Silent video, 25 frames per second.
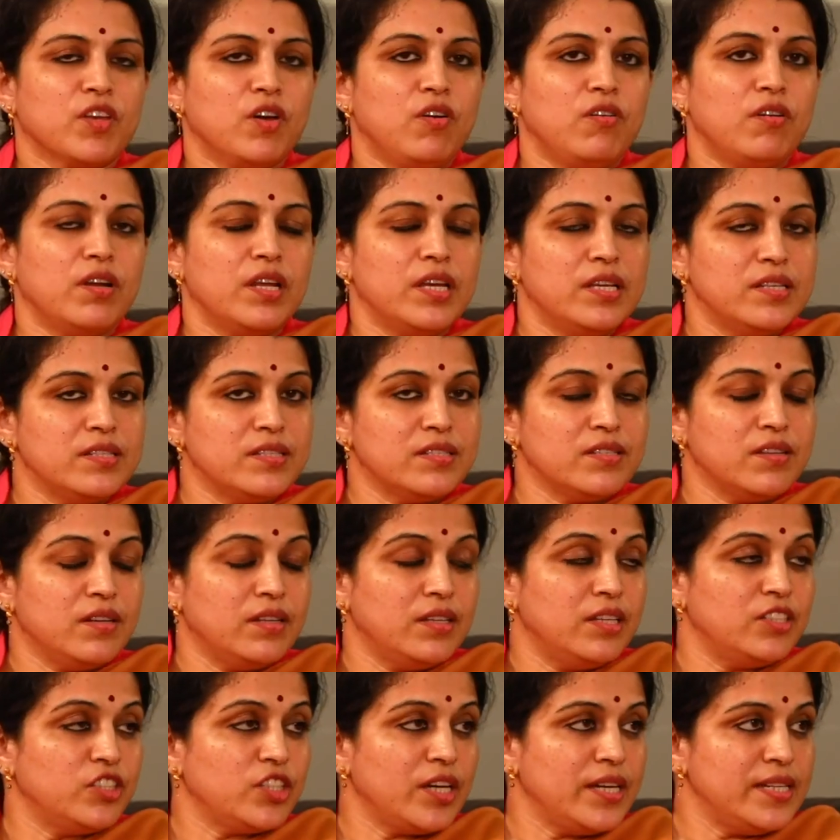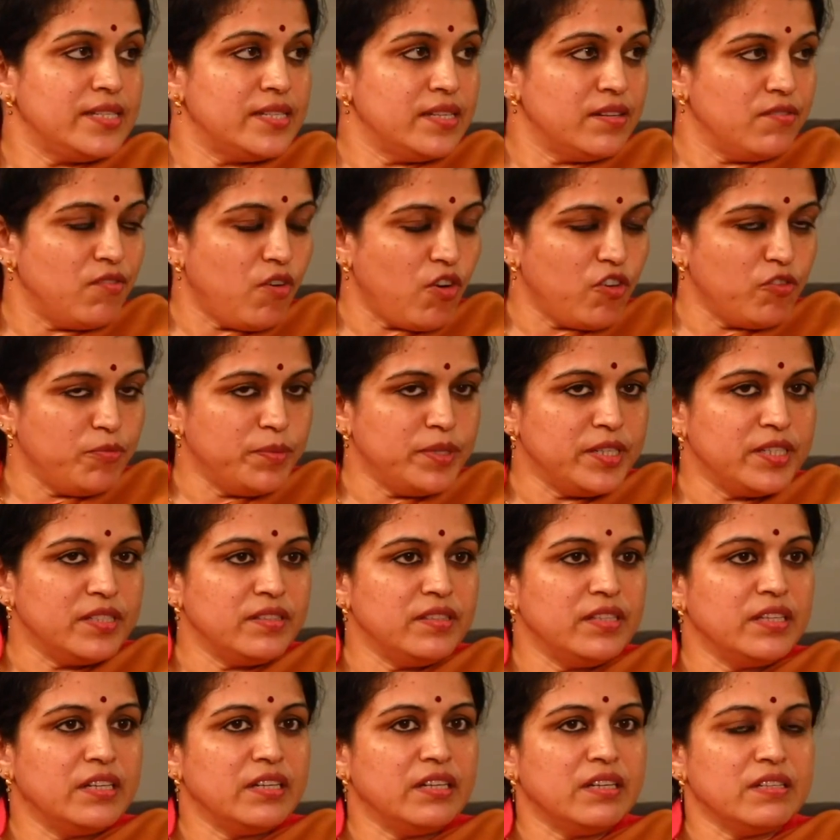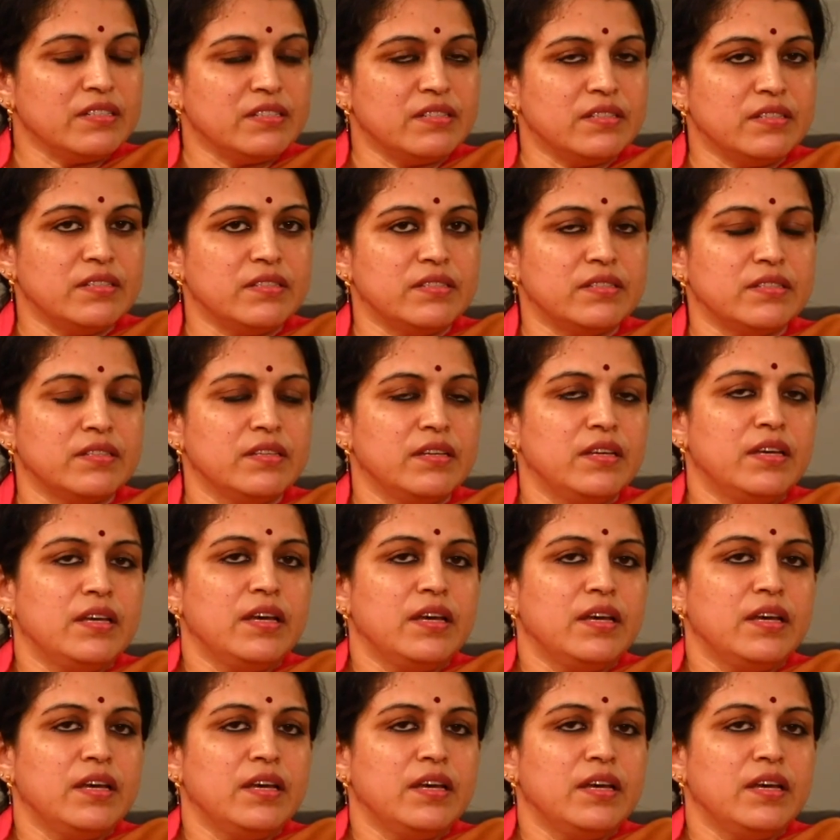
or his the child's involvement in the classes,